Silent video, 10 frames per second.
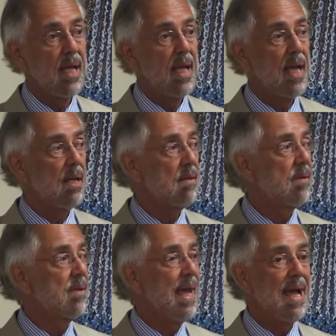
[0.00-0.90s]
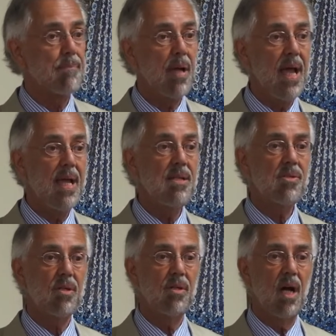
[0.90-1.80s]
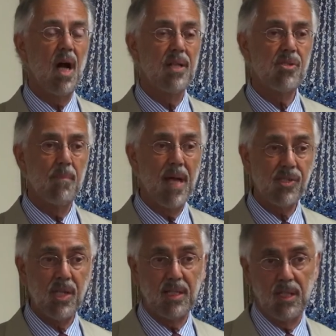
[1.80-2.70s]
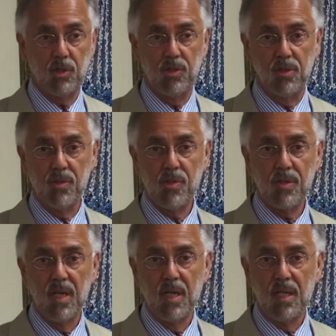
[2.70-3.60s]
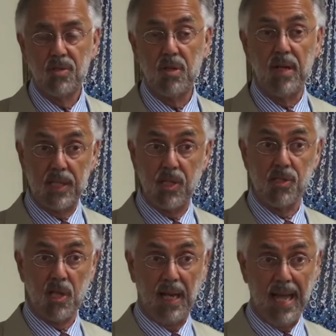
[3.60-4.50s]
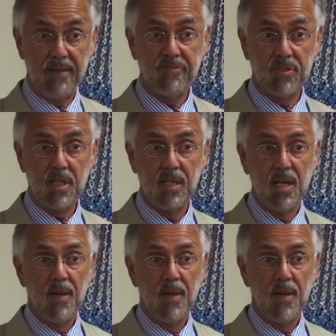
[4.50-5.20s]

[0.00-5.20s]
He campaigned on domestic issues to Nixon's left,